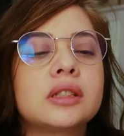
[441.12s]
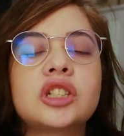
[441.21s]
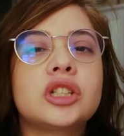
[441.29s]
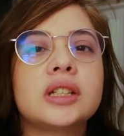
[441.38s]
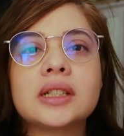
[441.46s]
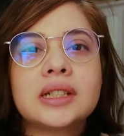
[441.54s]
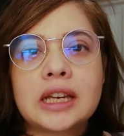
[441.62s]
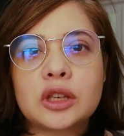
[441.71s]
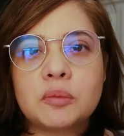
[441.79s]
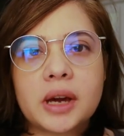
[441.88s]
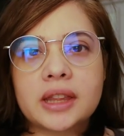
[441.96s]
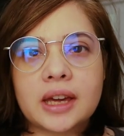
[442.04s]
she doesn't take
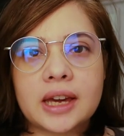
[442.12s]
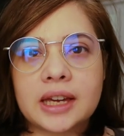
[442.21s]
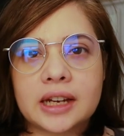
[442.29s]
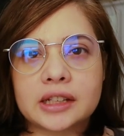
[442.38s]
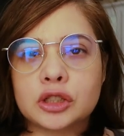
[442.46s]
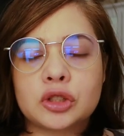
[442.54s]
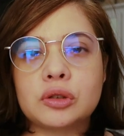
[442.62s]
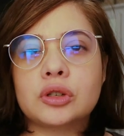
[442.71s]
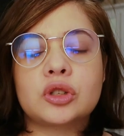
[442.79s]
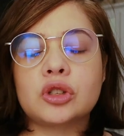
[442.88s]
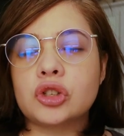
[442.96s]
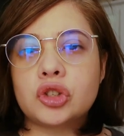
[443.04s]
you by the hand. You're
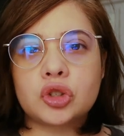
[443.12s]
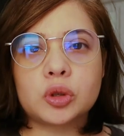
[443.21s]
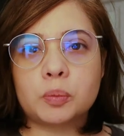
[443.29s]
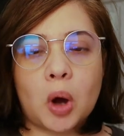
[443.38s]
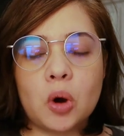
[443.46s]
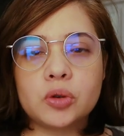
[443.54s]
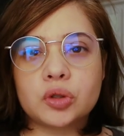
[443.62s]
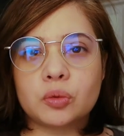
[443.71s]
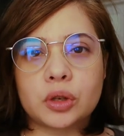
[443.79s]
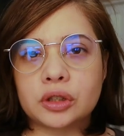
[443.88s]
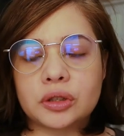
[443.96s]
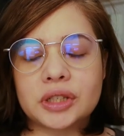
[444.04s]
just supposed
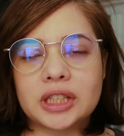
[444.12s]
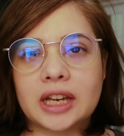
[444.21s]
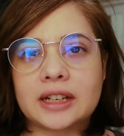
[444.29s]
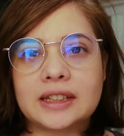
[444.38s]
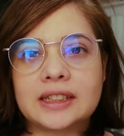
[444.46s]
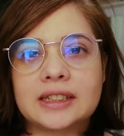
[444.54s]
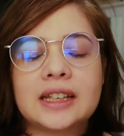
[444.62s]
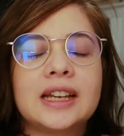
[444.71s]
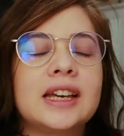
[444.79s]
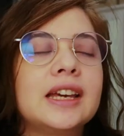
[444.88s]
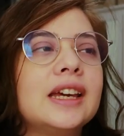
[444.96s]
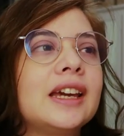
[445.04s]
to understand it.
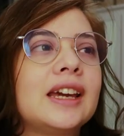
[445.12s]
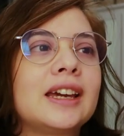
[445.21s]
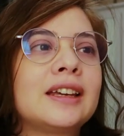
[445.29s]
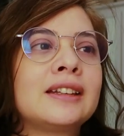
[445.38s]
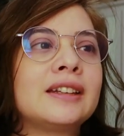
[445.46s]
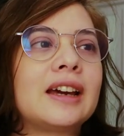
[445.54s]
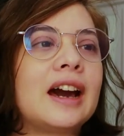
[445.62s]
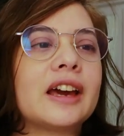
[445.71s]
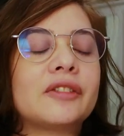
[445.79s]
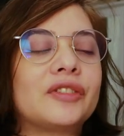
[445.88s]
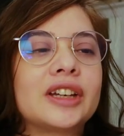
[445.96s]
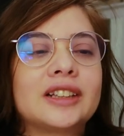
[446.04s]
And
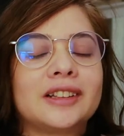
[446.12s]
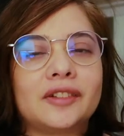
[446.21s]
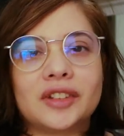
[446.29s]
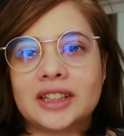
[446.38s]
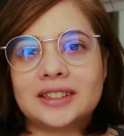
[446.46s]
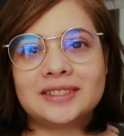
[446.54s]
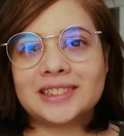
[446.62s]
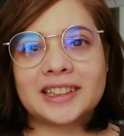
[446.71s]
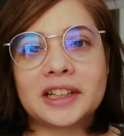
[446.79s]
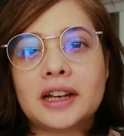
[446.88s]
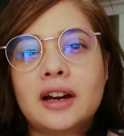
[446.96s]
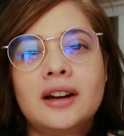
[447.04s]
I fucking love it.
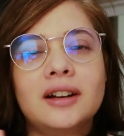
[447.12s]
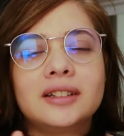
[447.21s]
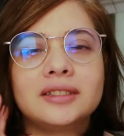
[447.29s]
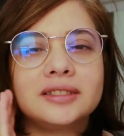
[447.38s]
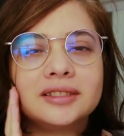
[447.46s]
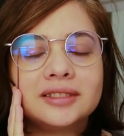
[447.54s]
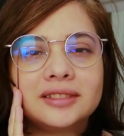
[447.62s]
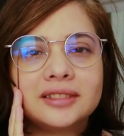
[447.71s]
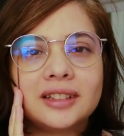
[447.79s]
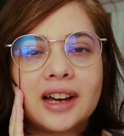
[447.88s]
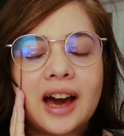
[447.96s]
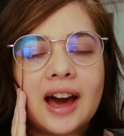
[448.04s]
Like,
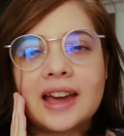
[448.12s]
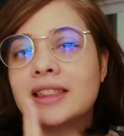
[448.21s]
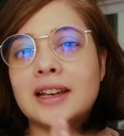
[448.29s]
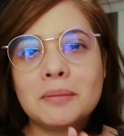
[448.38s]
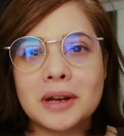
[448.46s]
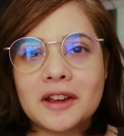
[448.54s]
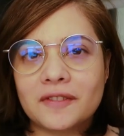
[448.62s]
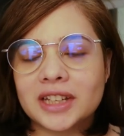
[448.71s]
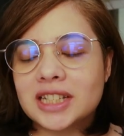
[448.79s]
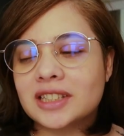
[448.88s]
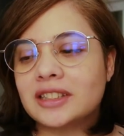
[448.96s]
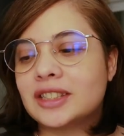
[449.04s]
I think I'm gonna
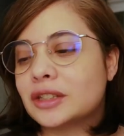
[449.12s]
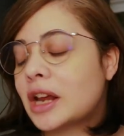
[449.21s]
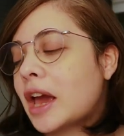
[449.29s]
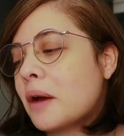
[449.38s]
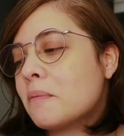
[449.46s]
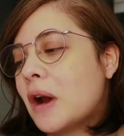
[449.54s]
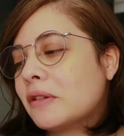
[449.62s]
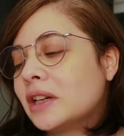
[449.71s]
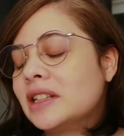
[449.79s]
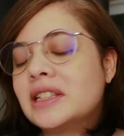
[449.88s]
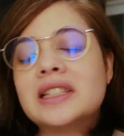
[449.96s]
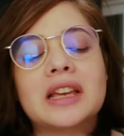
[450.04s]
finish this tonight. I'm probably
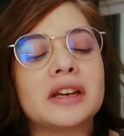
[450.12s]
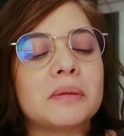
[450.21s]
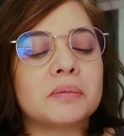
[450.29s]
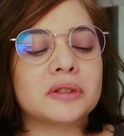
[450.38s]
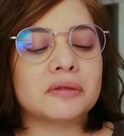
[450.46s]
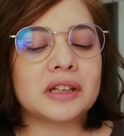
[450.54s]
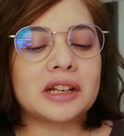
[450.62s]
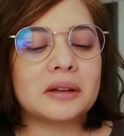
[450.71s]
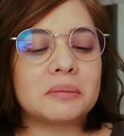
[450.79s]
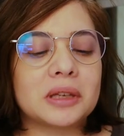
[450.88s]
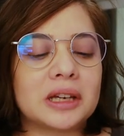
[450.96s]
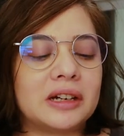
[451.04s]
gonna stay up to read
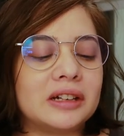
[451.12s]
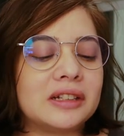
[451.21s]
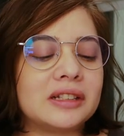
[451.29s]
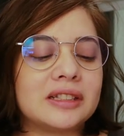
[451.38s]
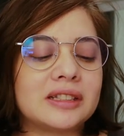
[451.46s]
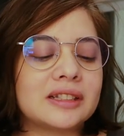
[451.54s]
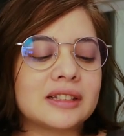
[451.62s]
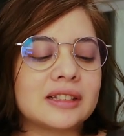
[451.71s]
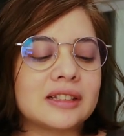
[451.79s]
it because